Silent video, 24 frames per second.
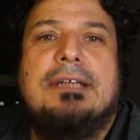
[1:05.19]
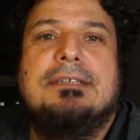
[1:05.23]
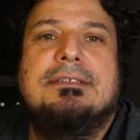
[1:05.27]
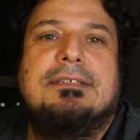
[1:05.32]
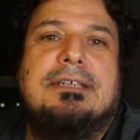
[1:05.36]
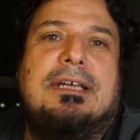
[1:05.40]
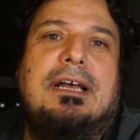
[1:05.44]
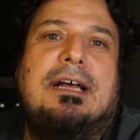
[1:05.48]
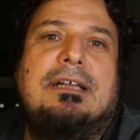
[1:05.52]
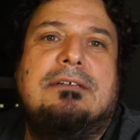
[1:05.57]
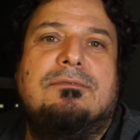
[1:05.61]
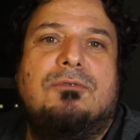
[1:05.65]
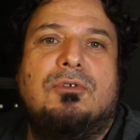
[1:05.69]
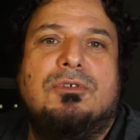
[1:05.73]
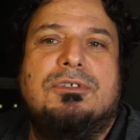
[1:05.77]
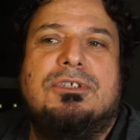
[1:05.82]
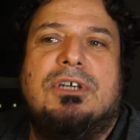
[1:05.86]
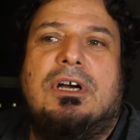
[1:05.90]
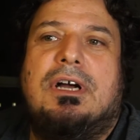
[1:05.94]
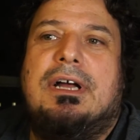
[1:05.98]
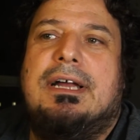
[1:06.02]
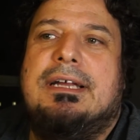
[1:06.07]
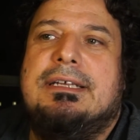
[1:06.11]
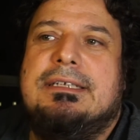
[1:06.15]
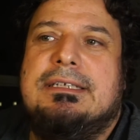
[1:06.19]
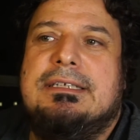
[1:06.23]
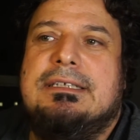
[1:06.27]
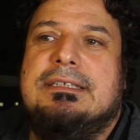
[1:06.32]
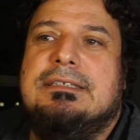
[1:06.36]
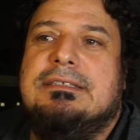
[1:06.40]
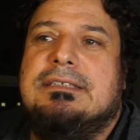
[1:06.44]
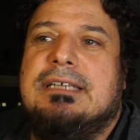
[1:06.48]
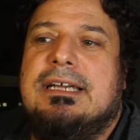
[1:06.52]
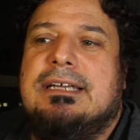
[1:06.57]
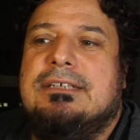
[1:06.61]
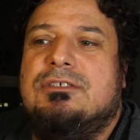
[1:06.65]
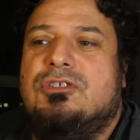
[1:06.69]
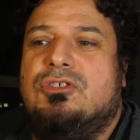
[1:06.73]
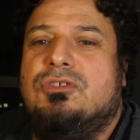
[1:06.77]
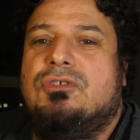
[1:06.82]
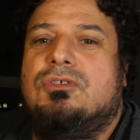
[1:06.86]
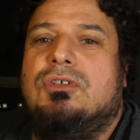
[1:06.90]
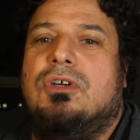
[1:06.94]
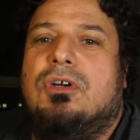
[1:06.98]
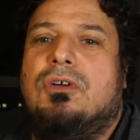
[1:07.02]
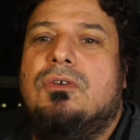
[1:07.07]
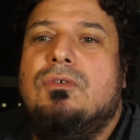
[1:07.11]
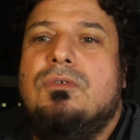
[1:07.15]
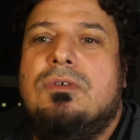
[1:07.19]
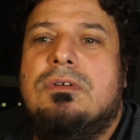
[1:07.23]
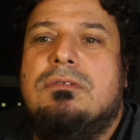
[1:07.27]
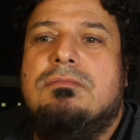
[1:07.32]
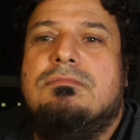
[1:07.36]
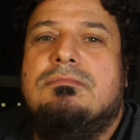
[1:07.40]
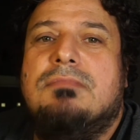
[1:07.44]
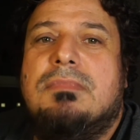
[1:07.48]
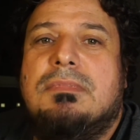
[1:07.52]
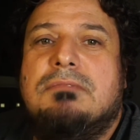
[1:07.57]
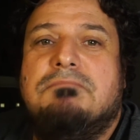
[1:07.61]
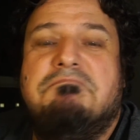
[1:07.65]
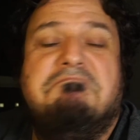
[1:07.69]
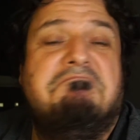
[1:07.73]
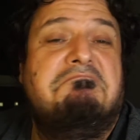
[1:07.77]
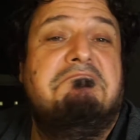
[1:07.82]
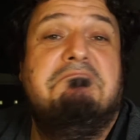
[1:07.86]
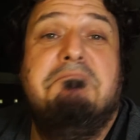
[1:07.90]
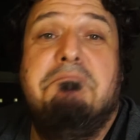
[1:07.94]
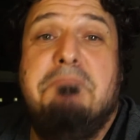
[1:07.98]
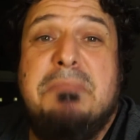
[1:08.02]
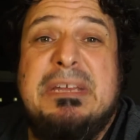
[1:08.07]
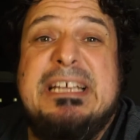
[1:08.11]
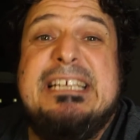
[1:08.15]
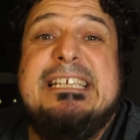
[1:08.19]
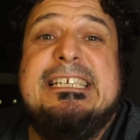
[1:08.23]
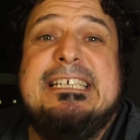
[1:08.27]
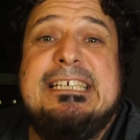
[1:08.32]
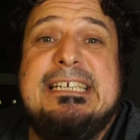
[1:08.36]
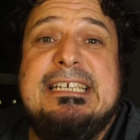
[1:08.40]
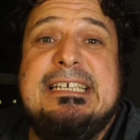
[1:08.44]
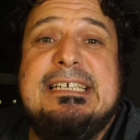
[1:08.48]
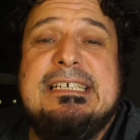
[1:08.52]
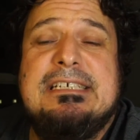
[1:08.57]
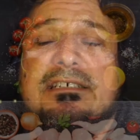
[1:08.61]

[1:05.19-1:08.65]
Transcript: The carnivore diet is, as you know, meaty.